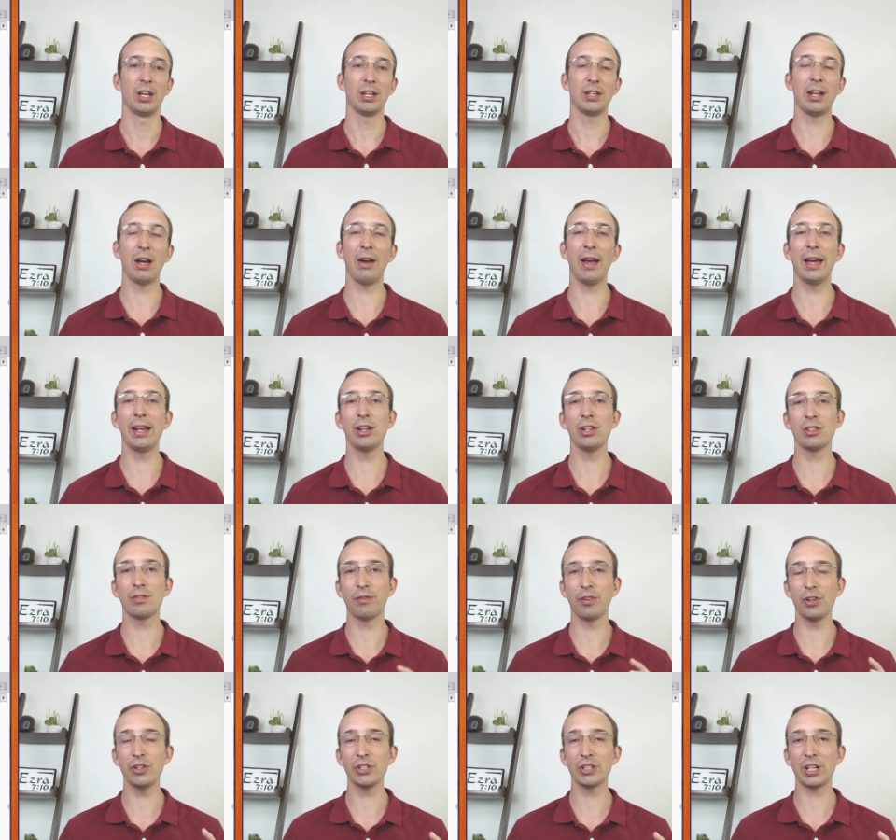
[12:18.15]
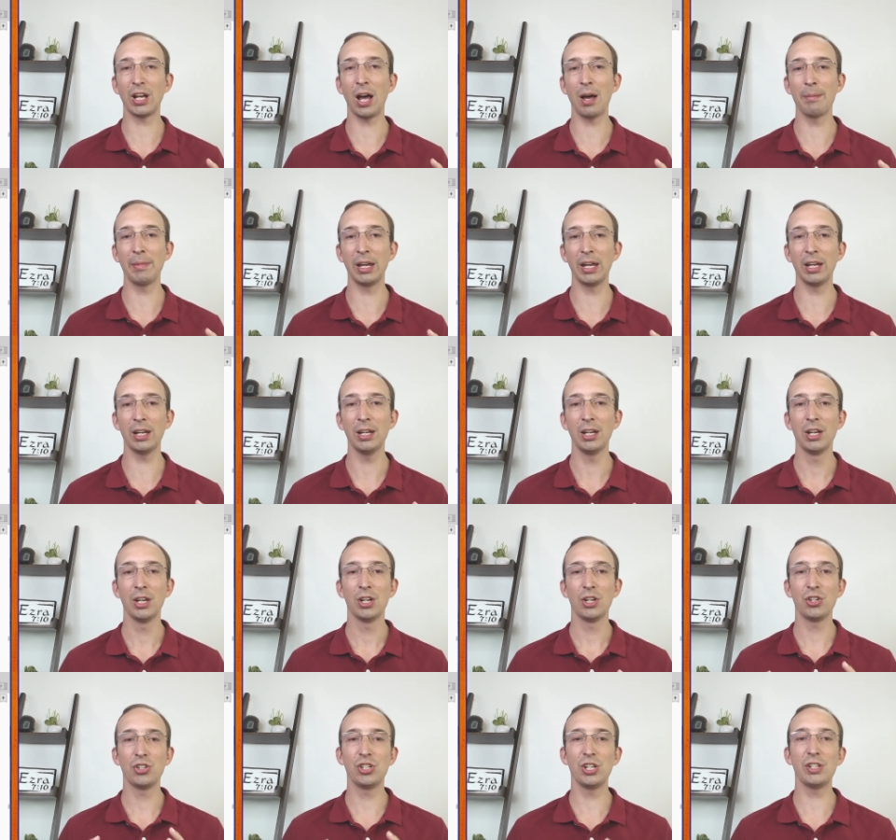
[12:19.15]
Now, at his first coming,
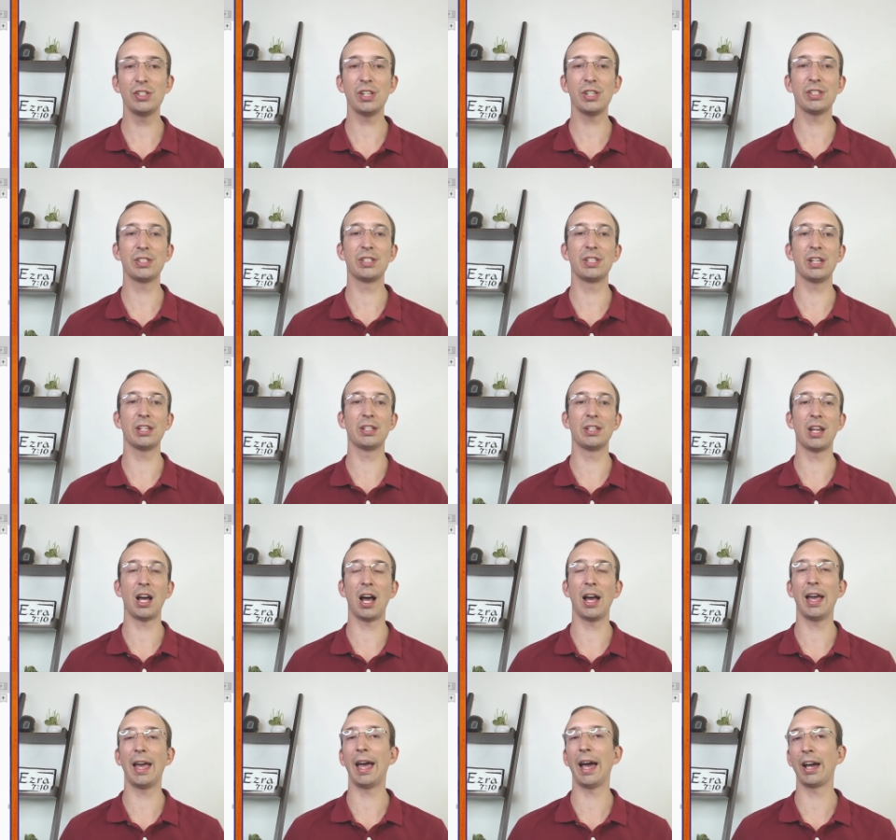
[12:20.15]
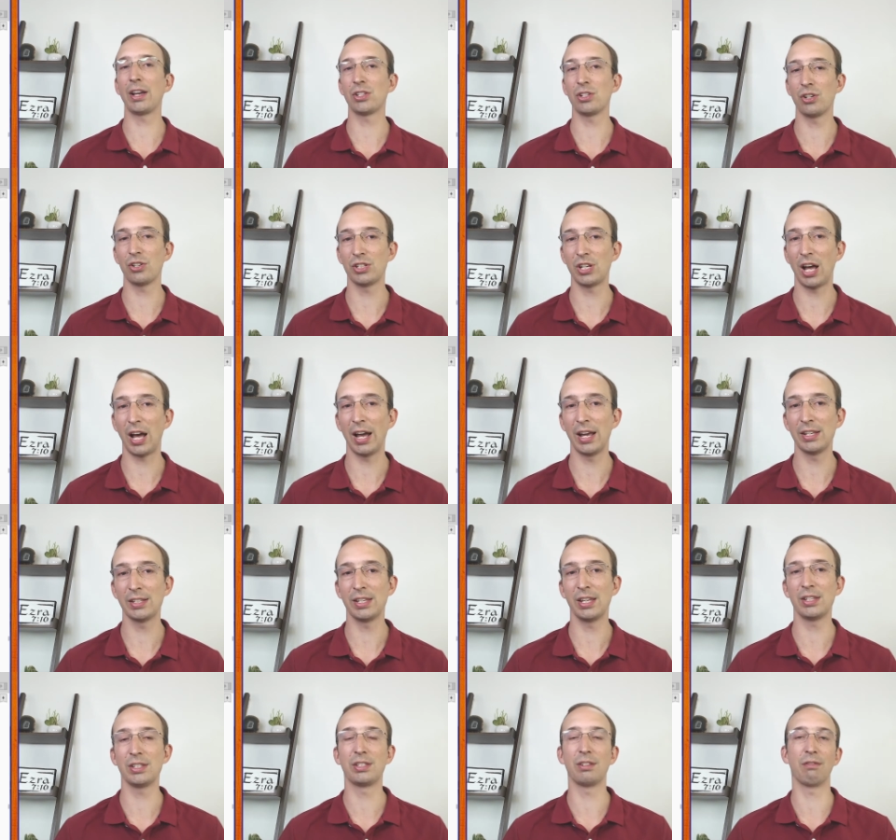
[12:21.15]
Jesus did not exercise
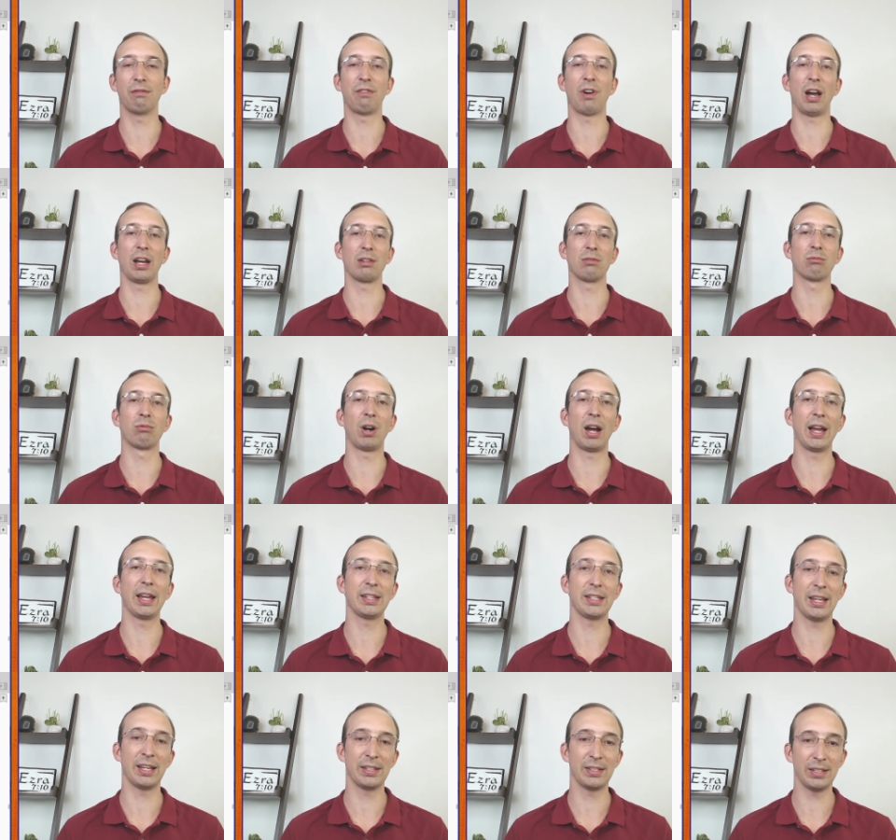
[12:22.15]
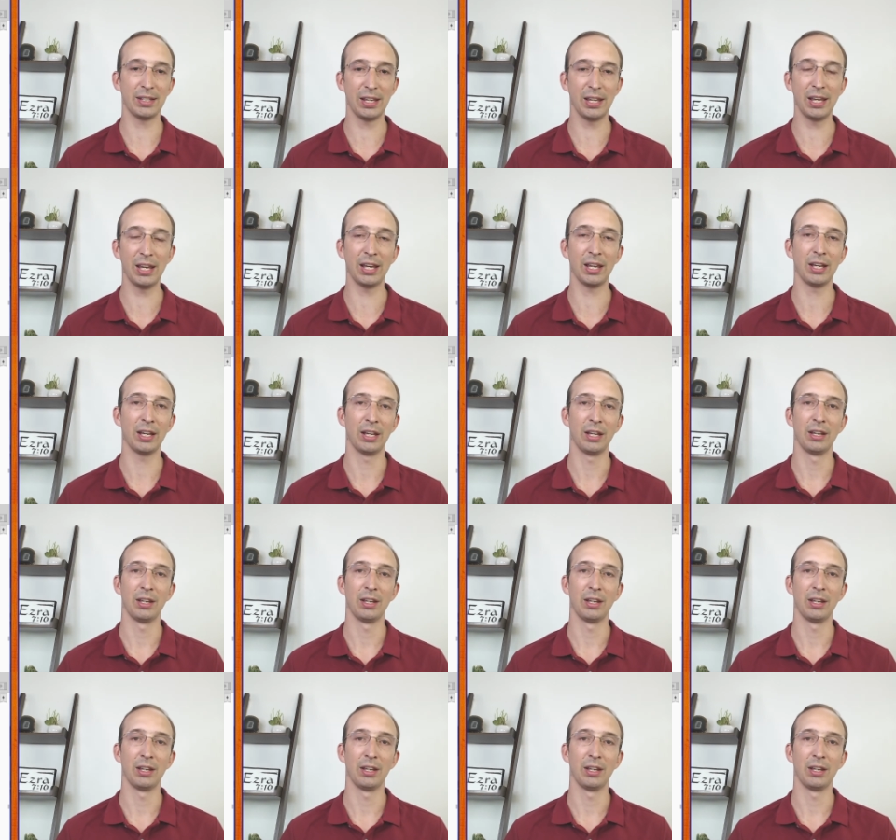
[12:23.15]
his divine right as king.